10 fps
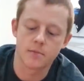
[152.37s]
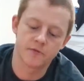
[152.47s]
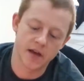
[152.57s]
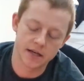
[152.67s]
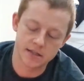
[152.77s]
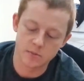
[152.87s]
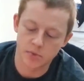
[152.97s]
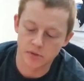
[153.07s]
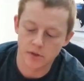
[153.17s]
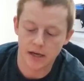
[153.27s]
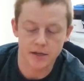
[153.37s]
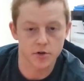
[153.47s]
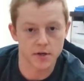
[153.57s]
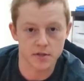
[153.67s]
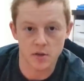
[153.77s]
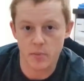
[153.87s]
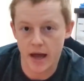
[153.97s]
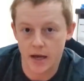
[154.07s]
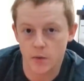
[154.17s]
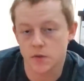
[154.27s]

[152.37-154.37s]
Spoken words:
fairly simple electronics on the back,